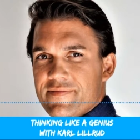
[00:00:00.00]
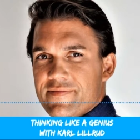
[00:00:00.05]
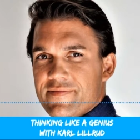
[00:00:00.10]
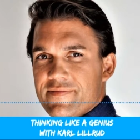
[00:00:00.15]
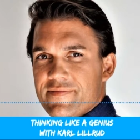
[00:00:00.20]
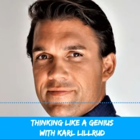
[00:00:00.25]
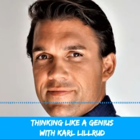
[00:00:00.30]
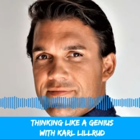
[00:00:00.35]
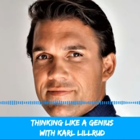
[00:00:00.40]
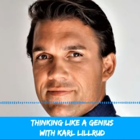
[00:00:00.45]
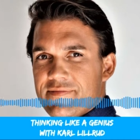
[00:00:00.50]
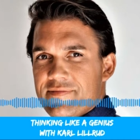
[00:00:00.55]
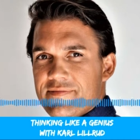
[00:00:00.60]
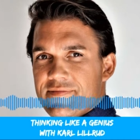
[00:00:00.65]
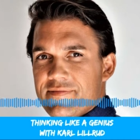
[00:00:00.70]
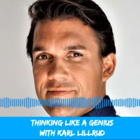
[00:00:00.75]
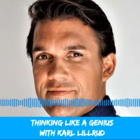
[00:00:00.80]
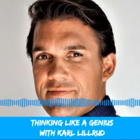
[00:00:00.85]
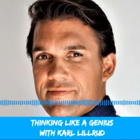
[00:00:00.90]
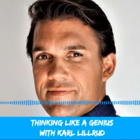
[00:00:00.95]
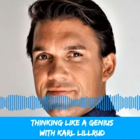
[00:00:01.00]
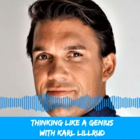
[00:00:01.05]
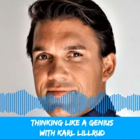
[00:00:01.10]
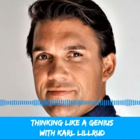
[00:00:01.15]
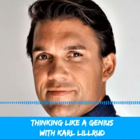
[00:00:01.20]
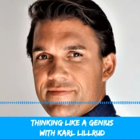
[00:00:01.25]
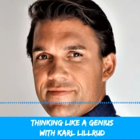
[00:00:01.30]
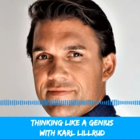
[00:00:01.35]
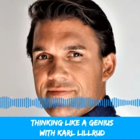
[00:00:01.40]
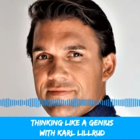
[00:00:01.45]
it's not
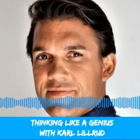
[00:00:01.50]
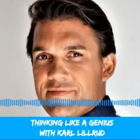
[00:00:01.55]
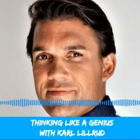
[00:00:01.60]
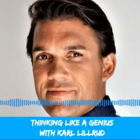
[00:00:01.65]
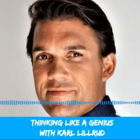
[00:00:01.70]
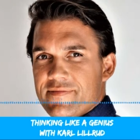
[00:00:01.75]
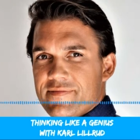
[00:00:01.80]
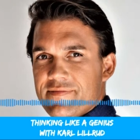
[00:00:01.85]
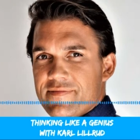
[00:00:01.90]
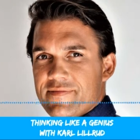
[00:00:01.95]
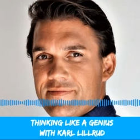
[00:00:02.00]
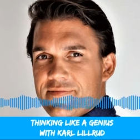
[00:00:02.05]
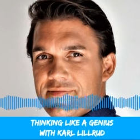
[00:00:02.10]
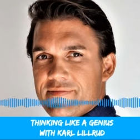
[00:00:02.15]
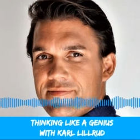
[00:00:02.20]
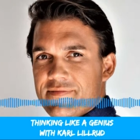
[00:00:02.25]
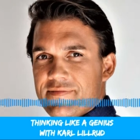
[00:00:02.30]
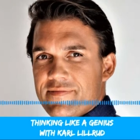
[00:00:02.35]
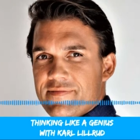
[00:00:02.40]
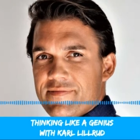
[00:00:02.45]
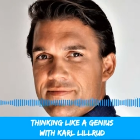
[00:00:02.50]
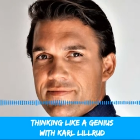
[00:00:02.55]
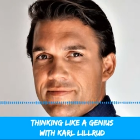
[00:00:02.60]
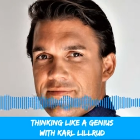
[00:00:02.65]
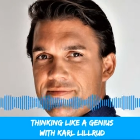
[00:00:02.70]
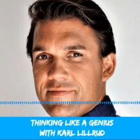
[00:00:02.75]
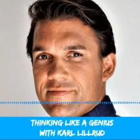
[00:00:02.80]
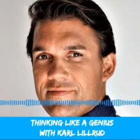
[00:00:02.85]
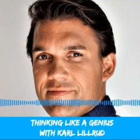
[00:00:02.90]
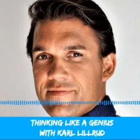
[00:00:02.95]
easy to just
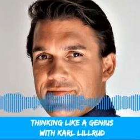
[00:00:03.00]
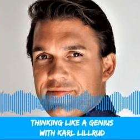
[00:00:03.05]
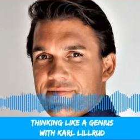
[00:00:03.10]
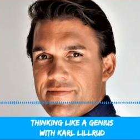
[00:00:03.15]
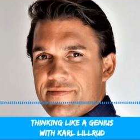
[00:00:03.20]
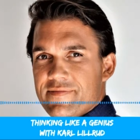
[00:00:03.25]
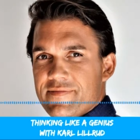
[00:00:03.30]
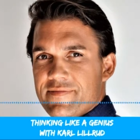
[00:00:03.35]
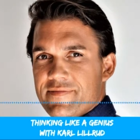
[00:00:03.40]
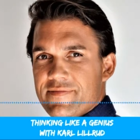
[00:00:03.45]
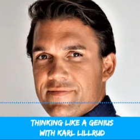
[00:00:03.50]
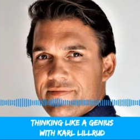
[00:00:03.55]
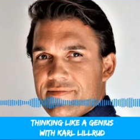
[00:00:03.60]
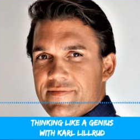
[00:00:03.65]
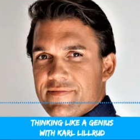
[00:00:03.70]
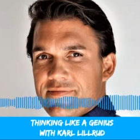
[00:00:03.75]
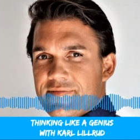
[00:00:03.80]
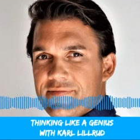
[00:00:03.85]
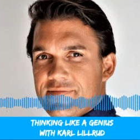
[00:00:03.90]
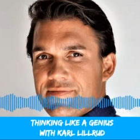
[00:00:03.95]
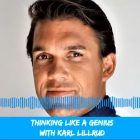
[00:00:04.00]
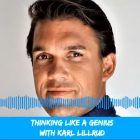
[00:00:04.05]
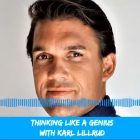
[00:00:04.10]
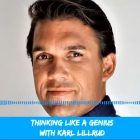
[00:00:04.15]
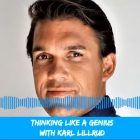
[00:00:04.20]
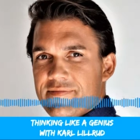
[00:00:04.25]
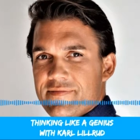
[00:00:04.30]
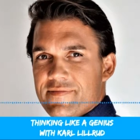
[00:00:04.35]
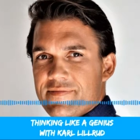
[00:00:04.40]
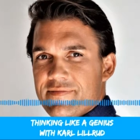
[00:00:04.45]
switch off a brain
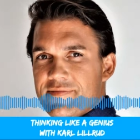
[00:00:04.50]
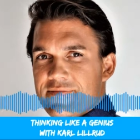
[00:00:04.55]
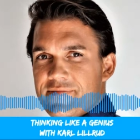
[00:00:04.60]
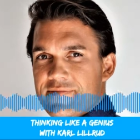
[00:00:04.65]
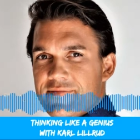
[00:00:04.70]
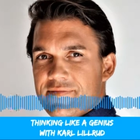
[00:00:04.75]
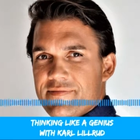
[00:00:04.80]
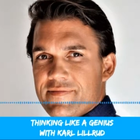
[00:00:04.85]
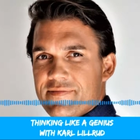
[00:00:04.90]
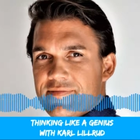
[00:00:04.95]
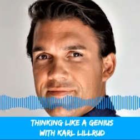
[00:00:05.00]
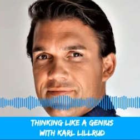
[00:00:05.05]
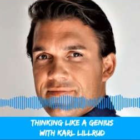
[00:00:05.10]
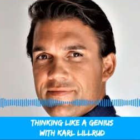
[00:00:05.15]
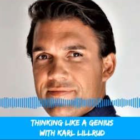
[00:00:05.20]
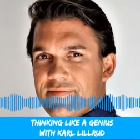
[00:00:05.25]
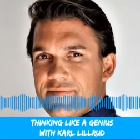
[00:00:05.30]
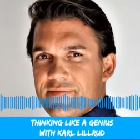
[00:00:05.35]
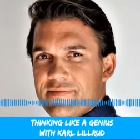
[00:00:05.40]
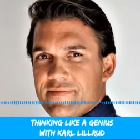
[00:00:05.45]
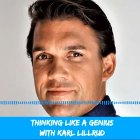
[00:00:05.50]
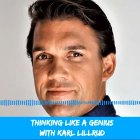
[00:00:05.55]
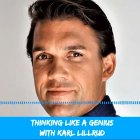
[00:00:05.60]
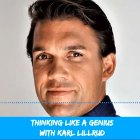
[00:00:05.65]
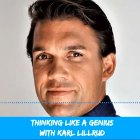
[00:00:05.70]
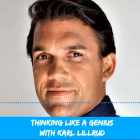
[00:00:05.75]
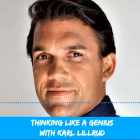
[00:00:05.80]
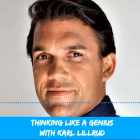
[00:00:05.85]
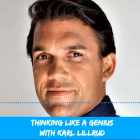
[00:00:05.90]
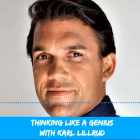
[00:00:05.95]
that sort of always
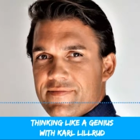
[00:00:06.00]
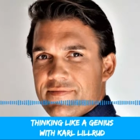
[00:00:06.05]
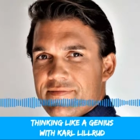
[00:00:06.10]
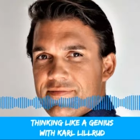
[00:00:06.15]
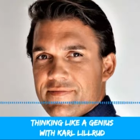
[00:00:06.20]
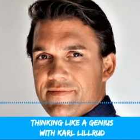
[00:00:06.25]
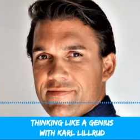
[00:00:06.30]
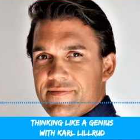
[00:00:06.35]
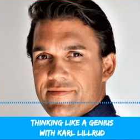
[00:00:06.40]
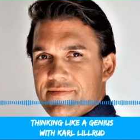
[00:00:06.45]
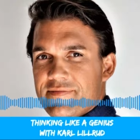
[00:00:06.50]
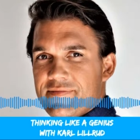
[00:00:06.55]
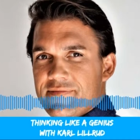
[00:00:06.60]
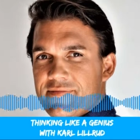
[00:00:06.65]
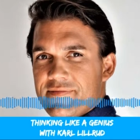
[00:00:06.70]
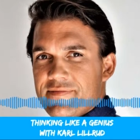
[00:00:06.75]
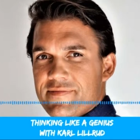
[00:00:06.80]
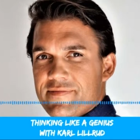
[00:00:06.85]
look for